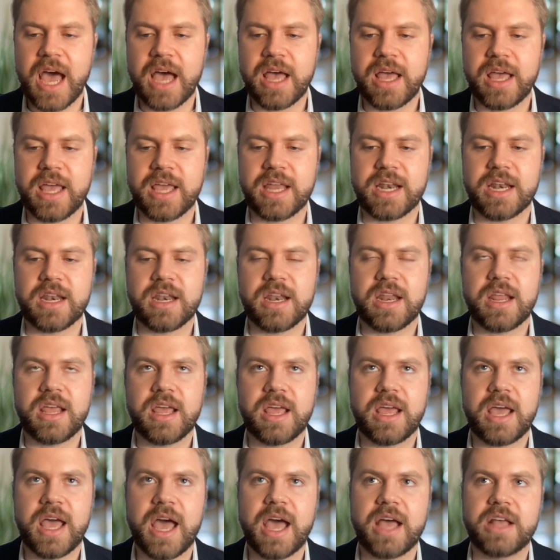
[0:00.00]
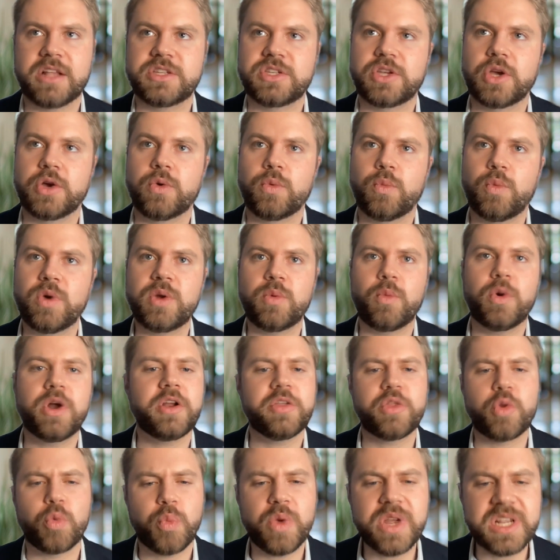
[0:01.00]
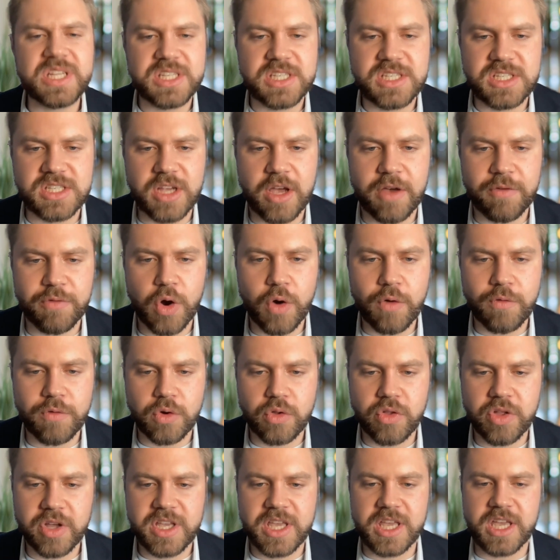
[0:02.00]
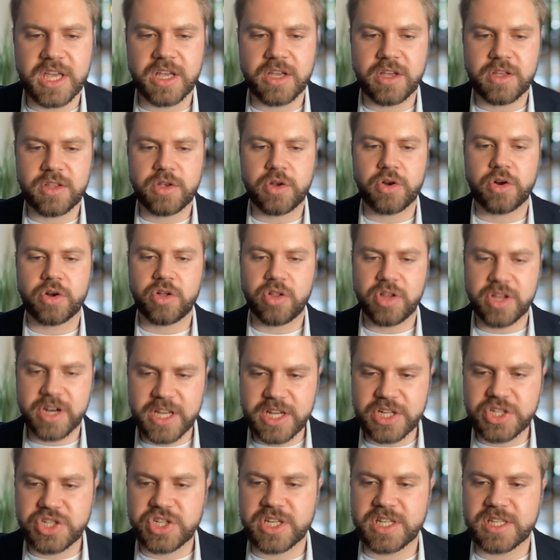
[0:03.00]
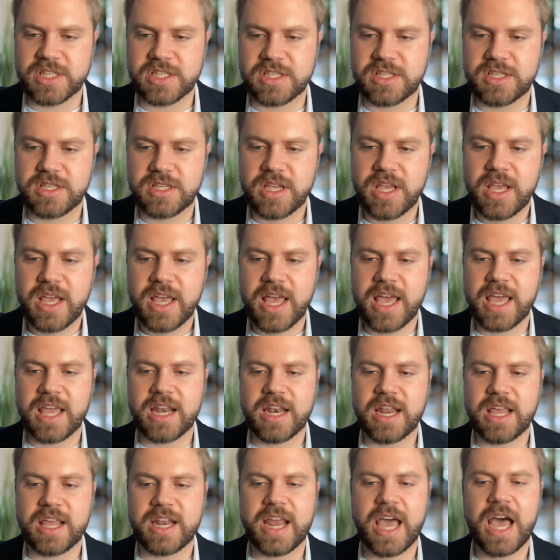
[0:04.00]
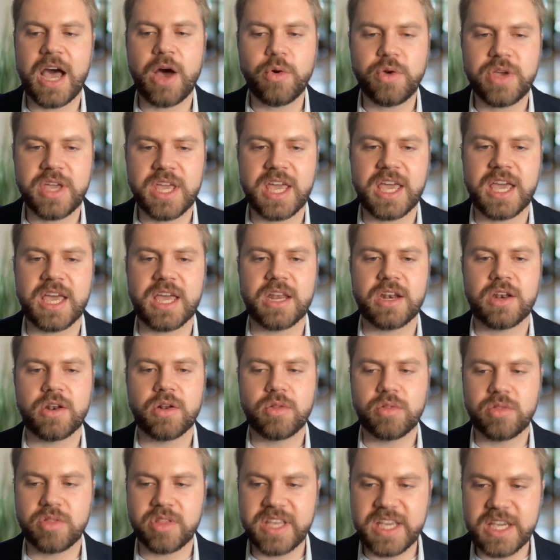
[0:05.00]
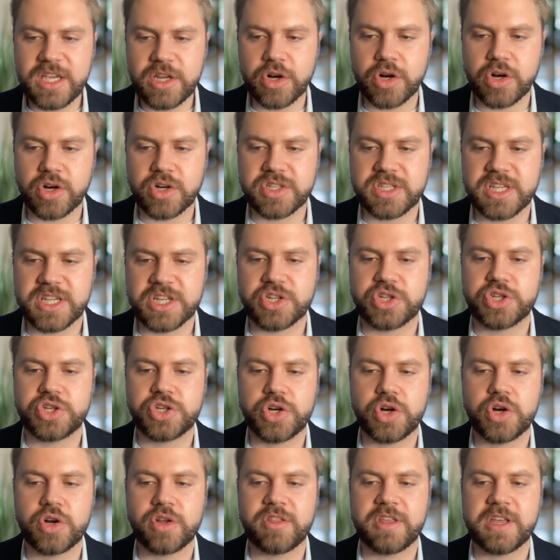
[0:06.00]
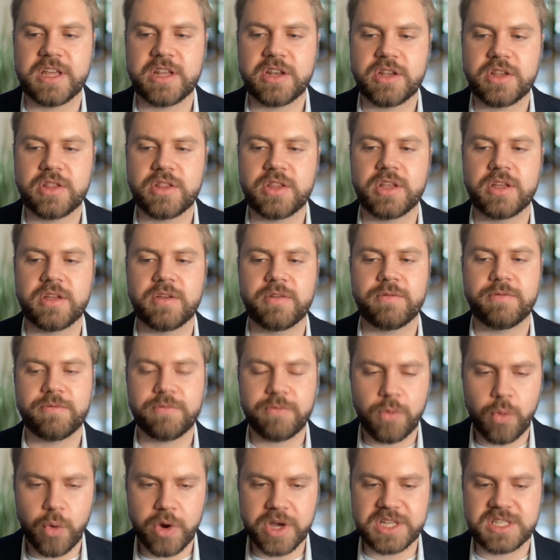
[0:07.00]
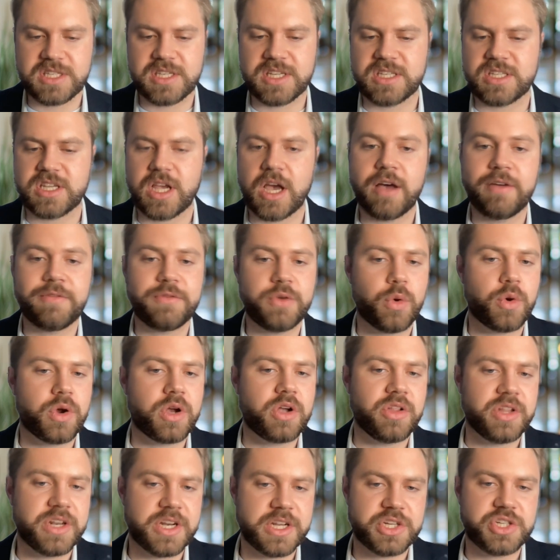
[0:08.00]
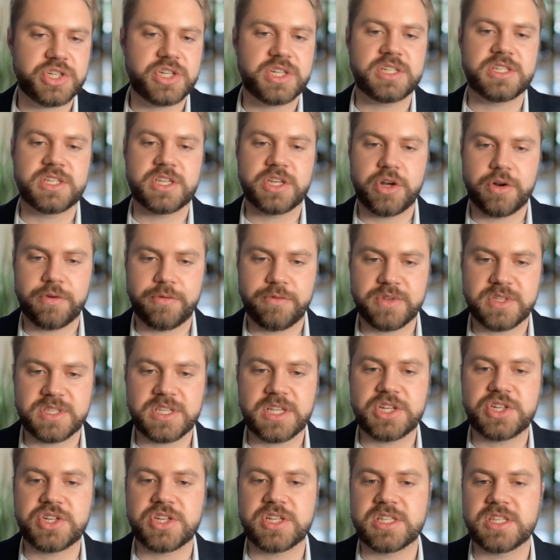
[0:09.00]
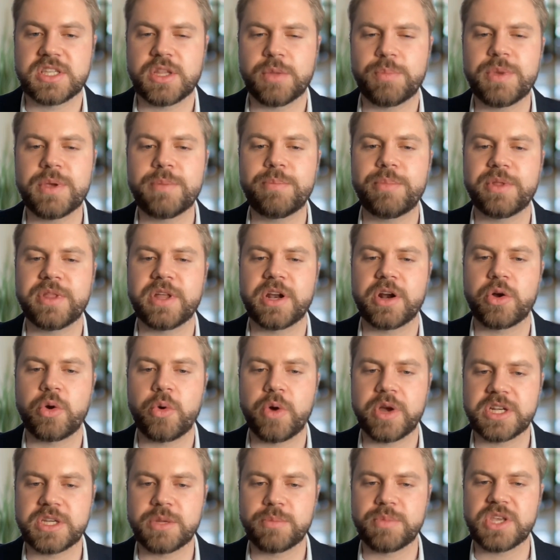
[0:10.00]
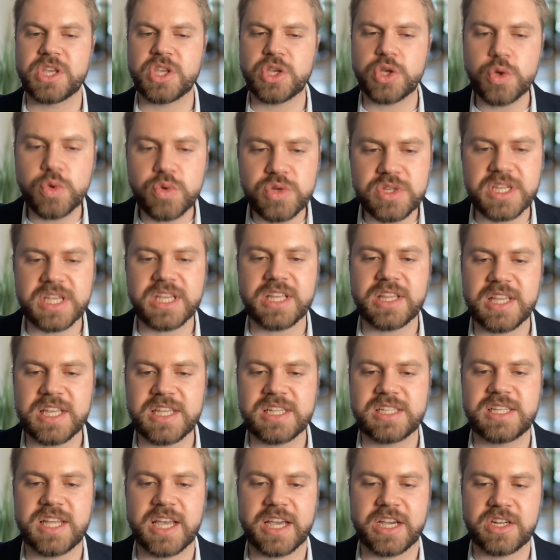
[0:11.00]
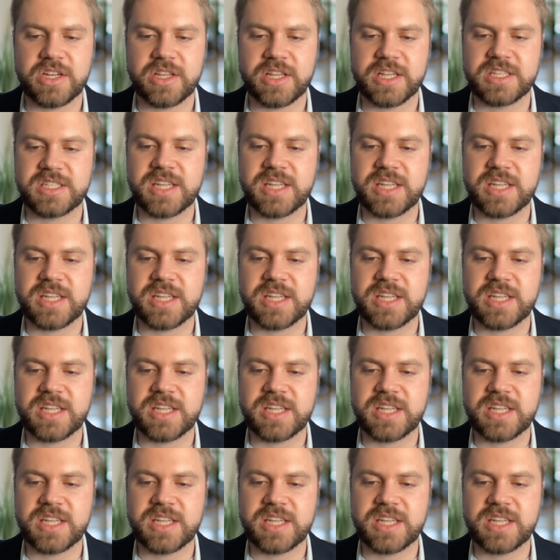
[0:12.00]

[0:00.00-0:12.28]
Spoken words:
And so what are the risks of overlooking your clinicians, and how can leaders ensure that the voices of your clinicians and your physicians, the people that are going to be using this